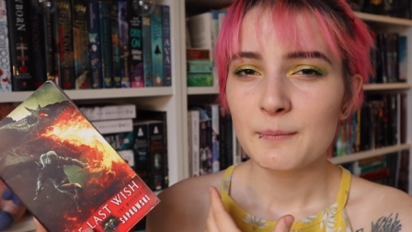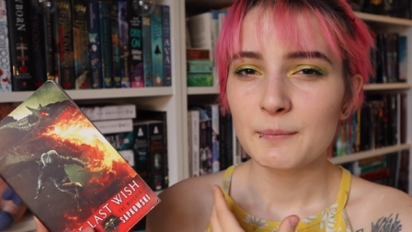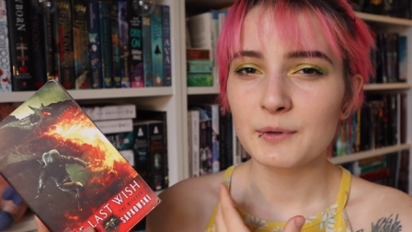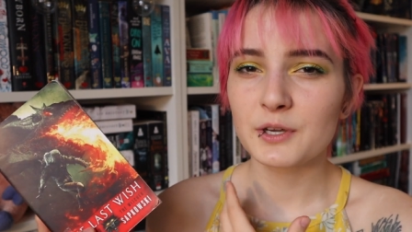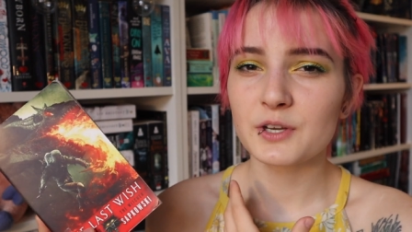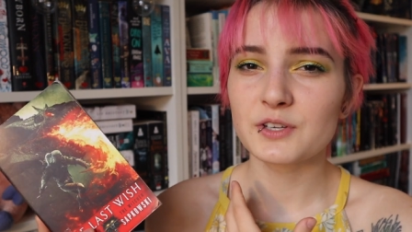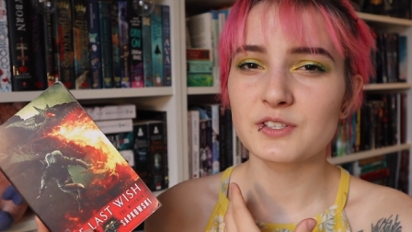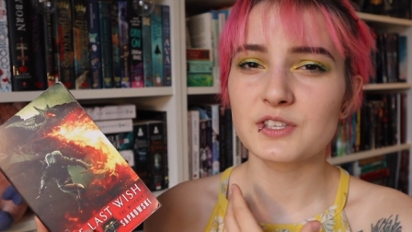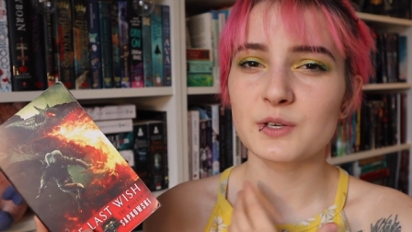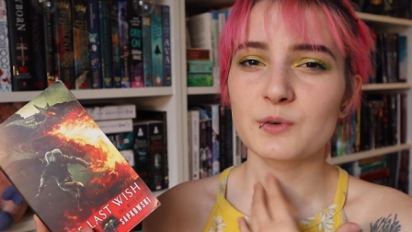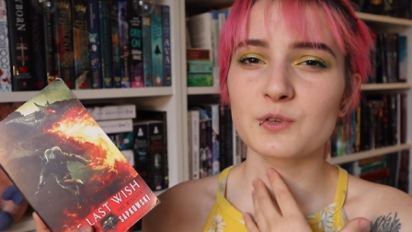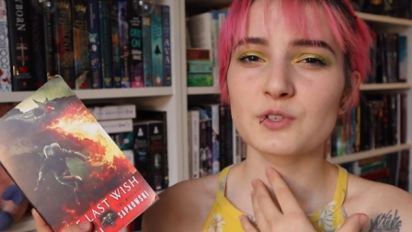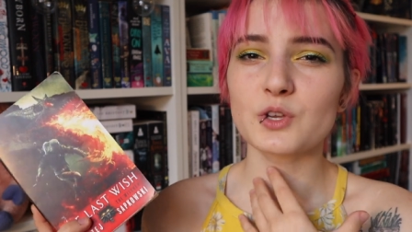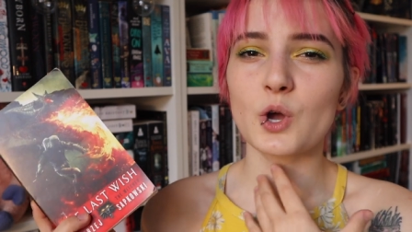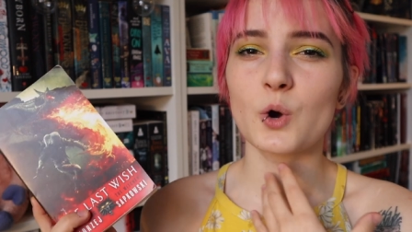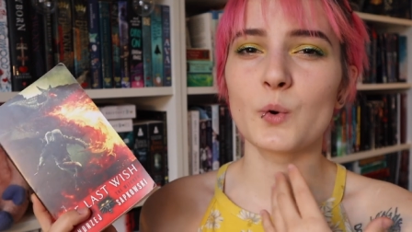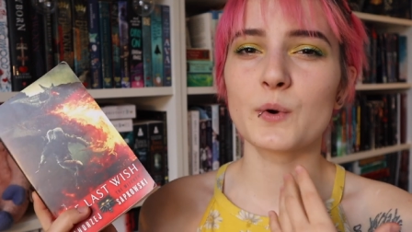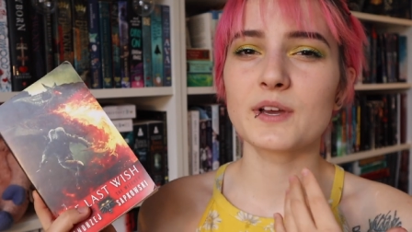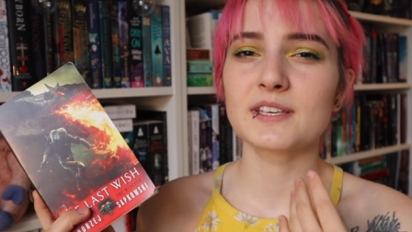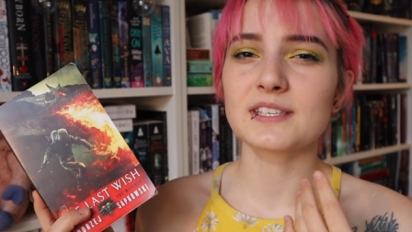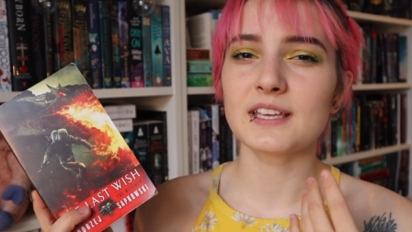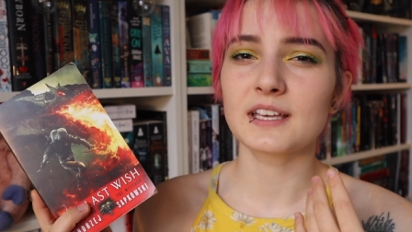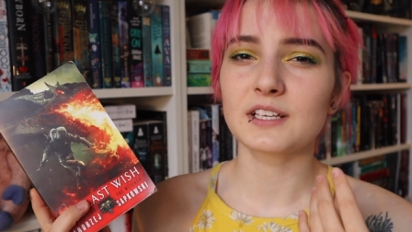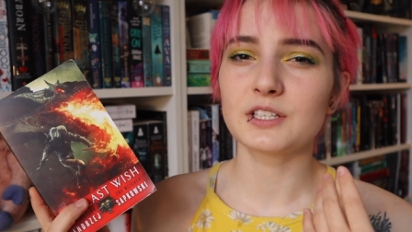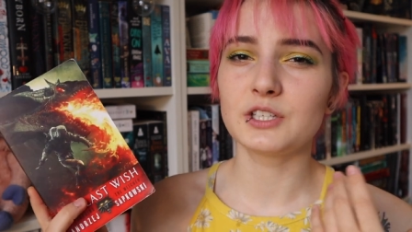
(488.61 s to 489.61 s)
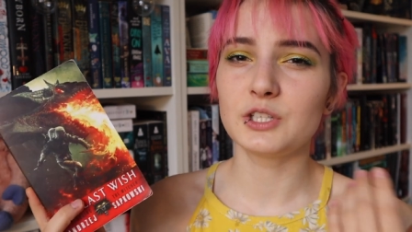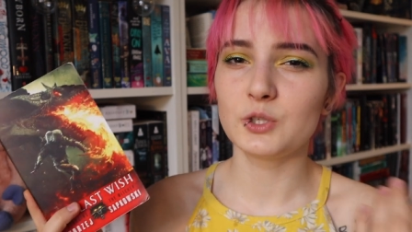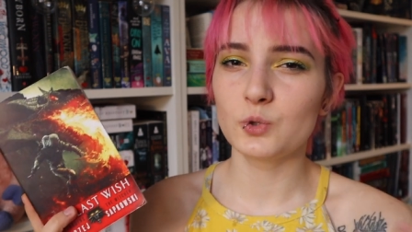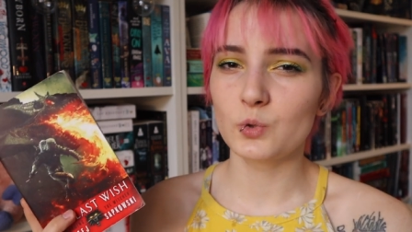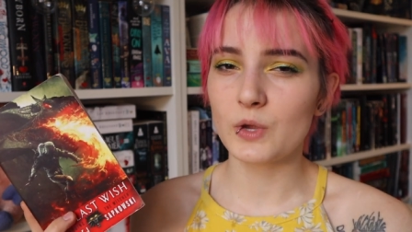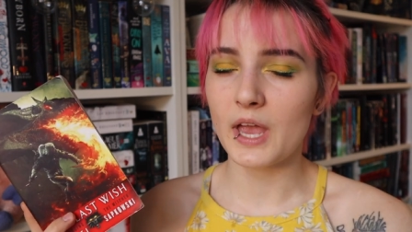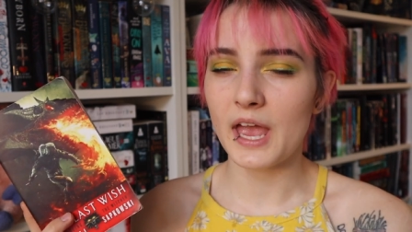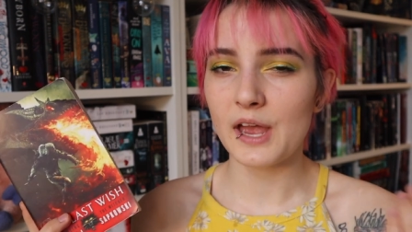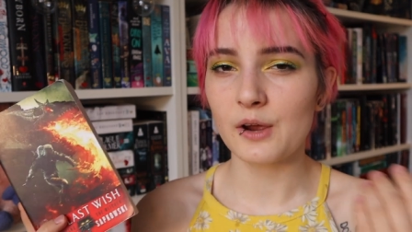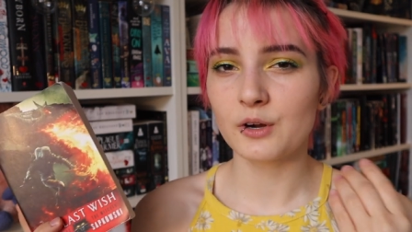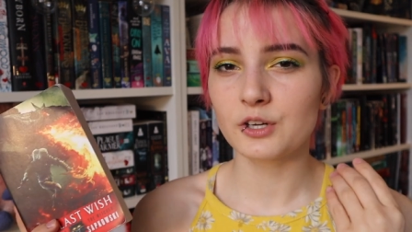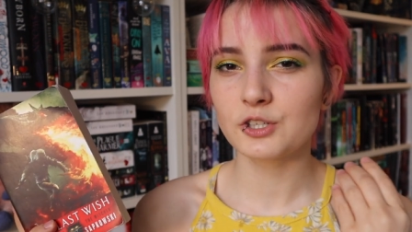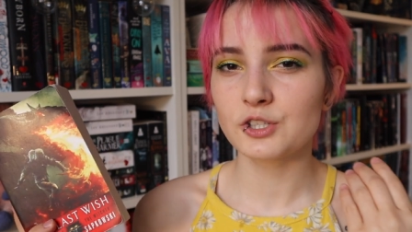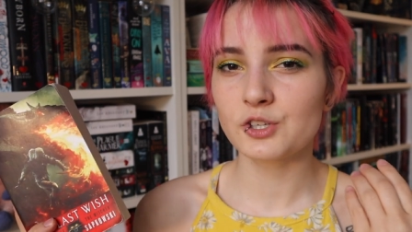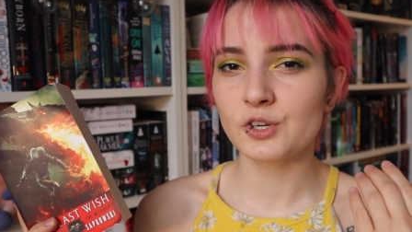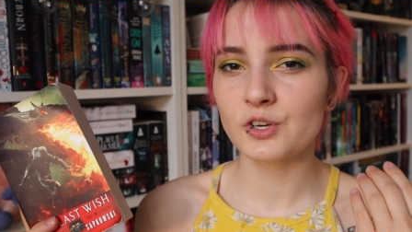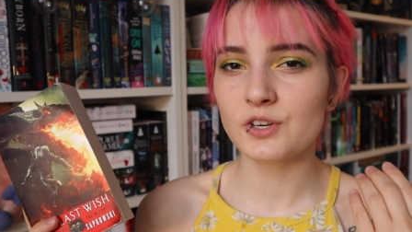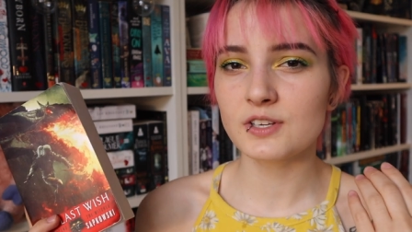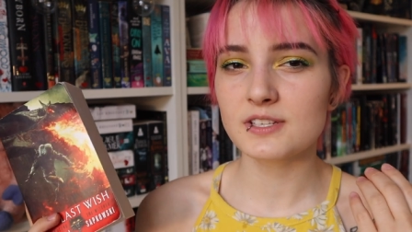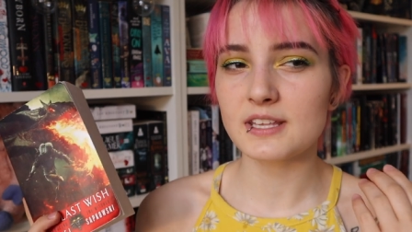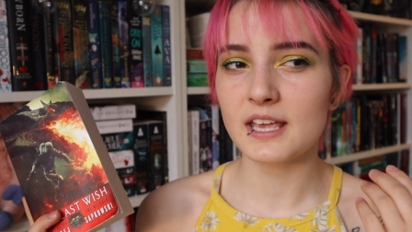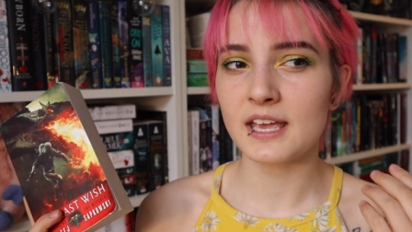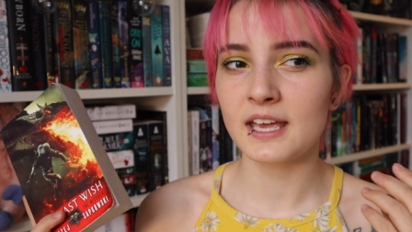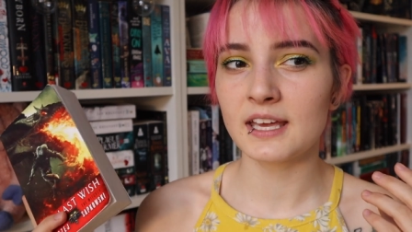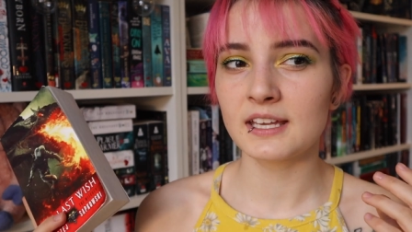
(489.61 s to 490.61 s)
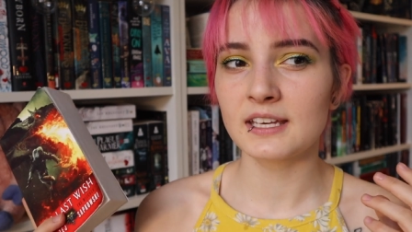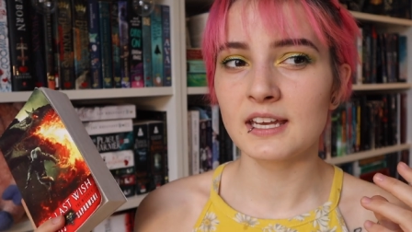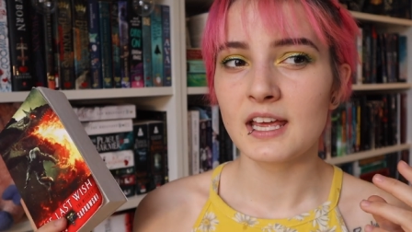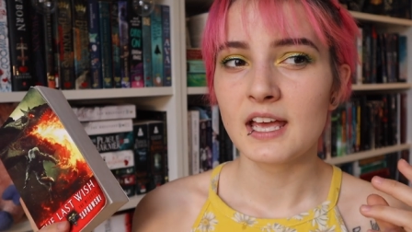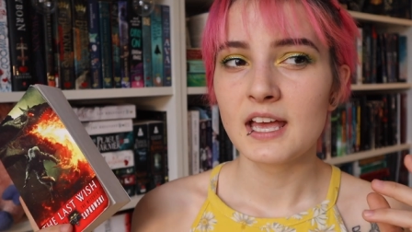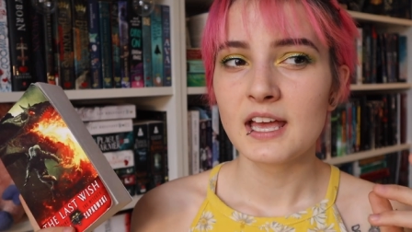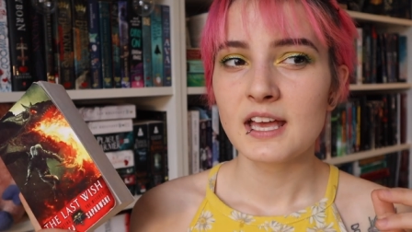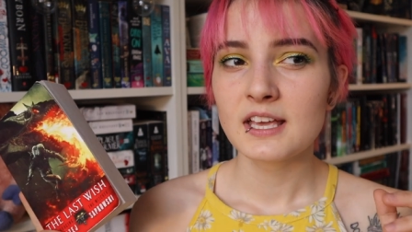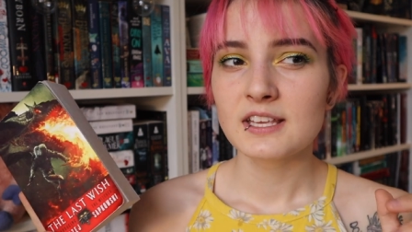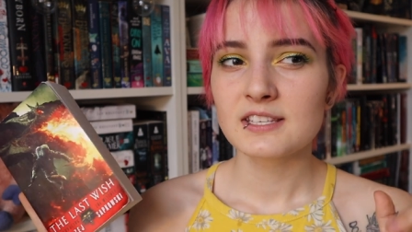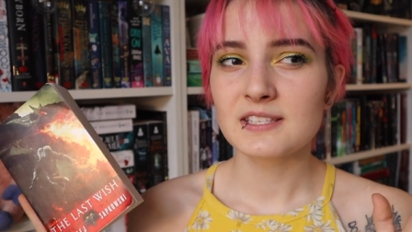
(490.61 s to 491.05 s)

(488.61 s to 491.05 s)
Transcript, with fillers: because there was always like new characters and